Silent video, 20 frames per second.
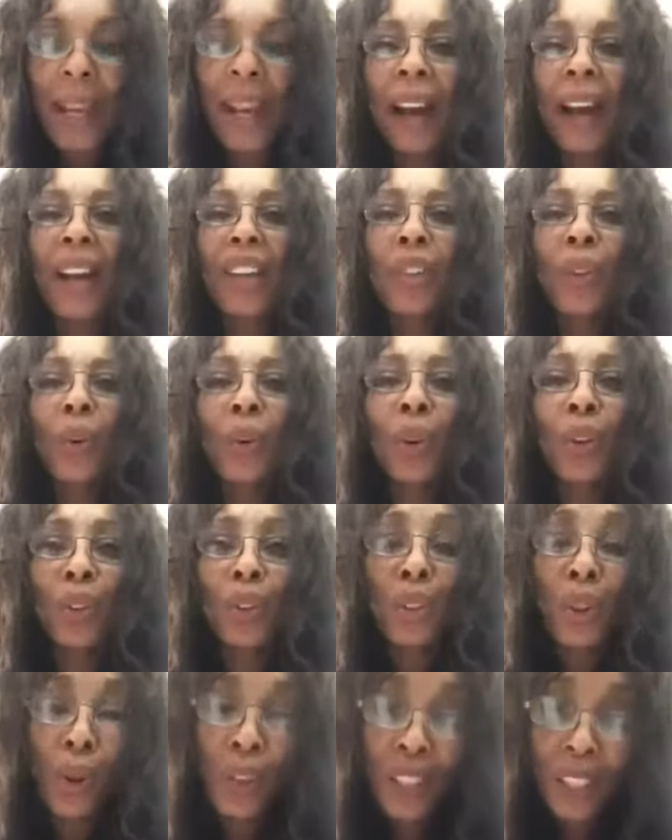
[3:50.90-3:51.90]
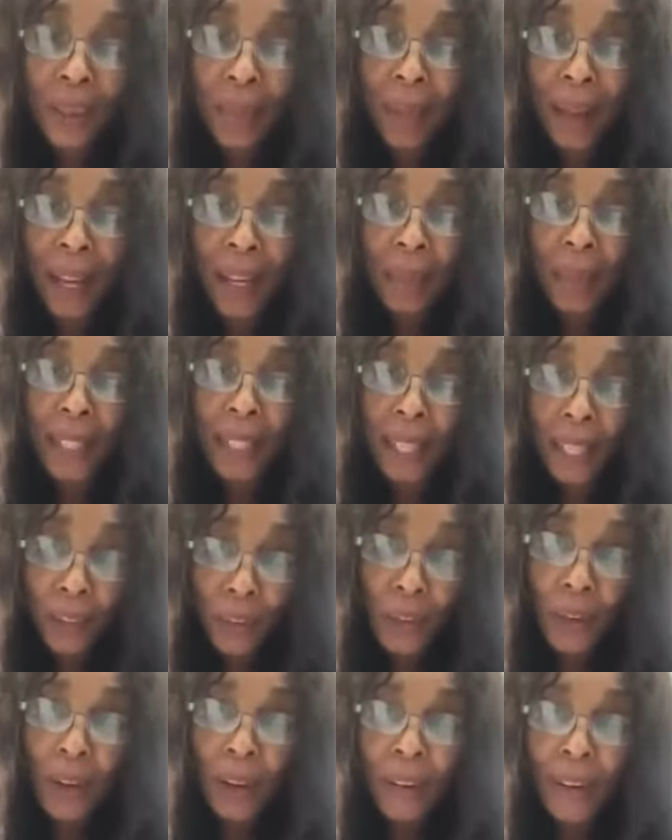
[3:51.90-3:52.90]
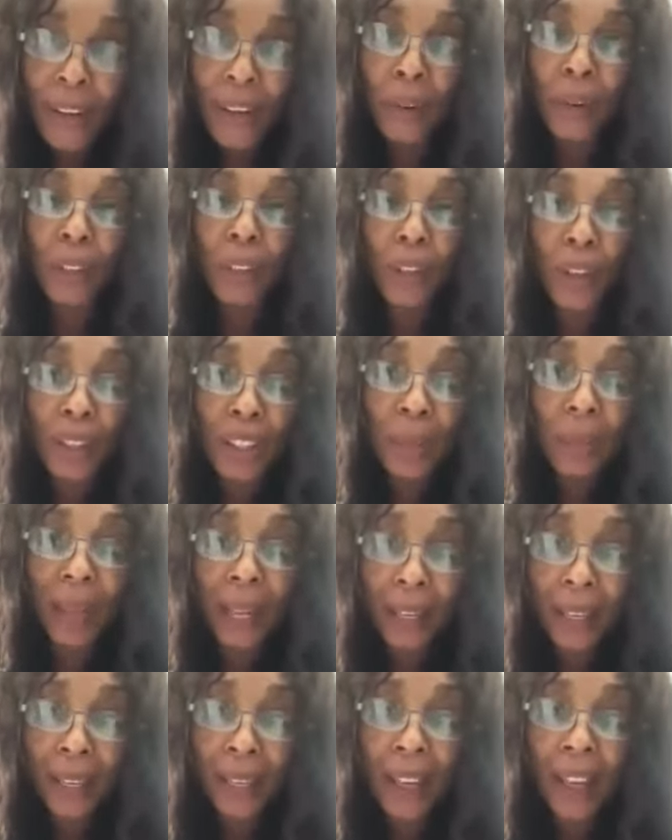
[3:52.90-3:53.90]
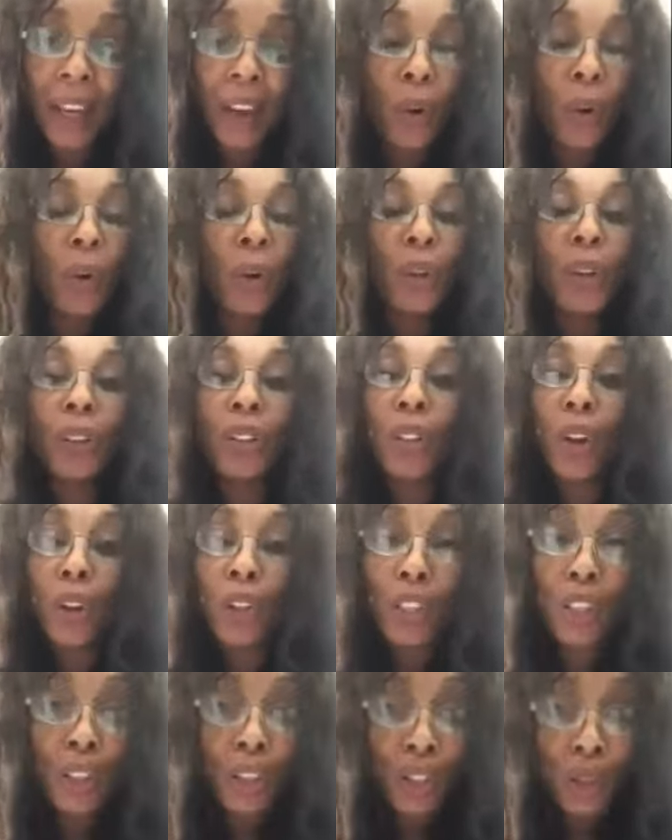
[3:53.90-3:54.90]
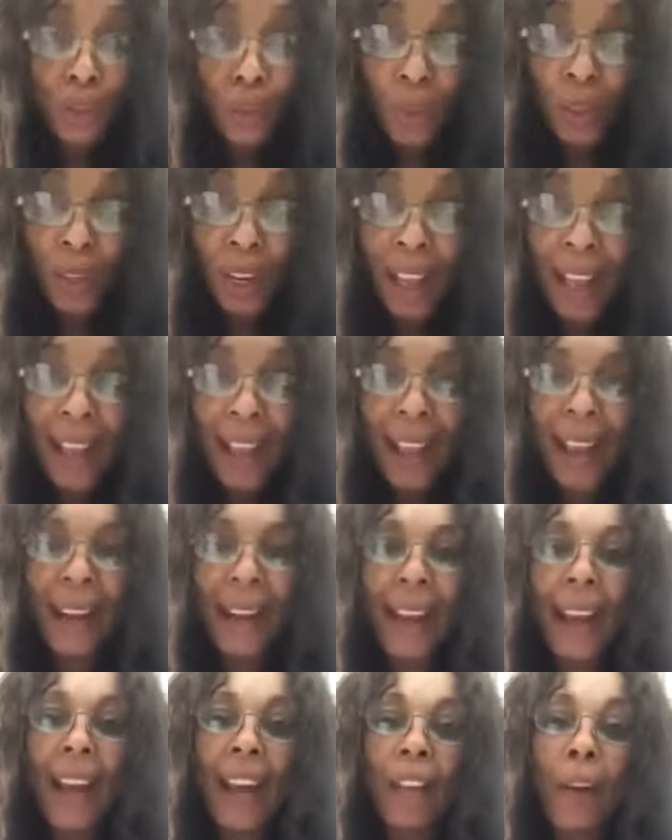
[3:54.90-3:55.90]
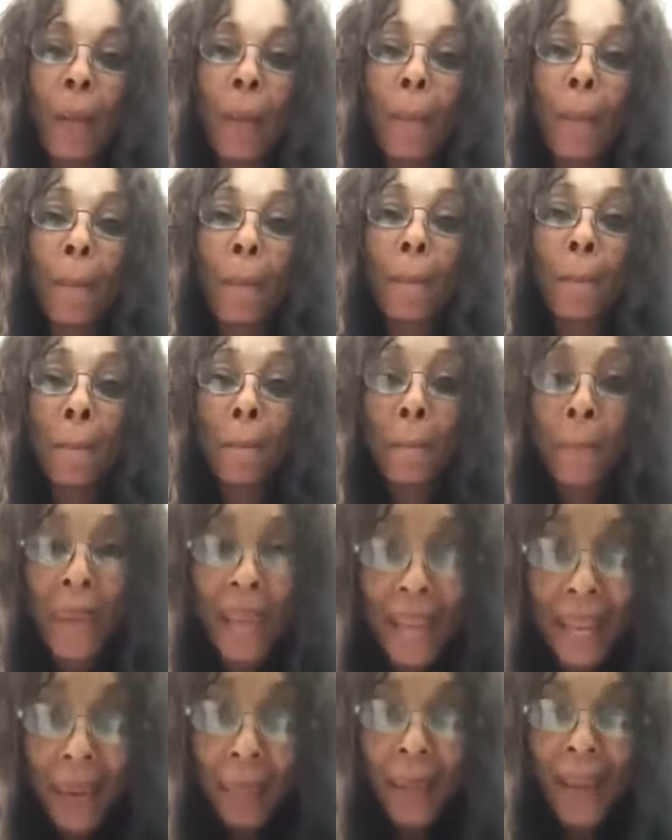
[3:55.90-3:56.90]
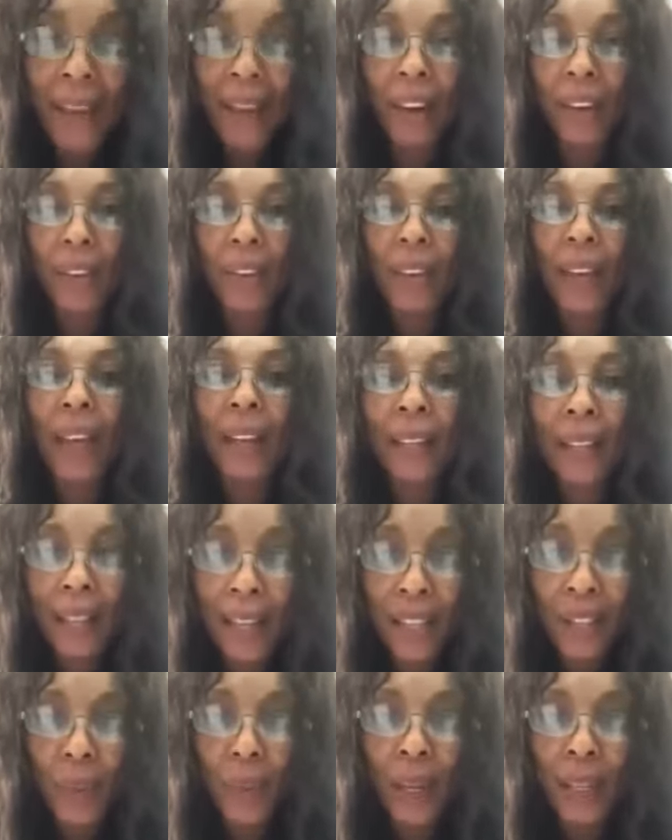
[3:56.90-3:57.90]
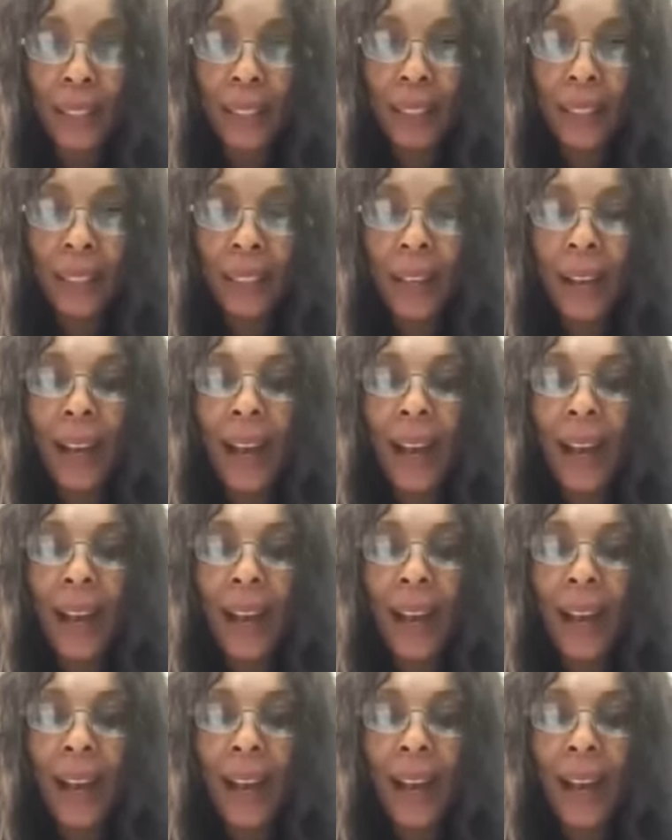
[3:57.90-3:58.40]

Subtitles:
Because when you touch the body, me tell you already, when you touch the body, when you touch the soul. And I have a big mouth. And guess what?